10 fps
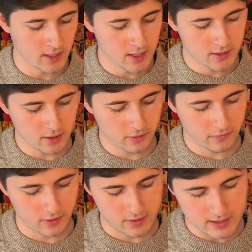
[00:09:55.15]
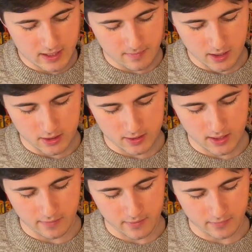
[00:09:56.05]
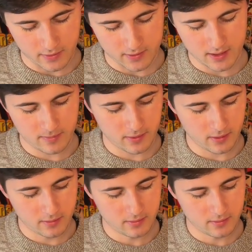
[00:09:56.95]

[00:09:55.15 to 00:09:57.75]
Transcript: So for a D major 7, for example,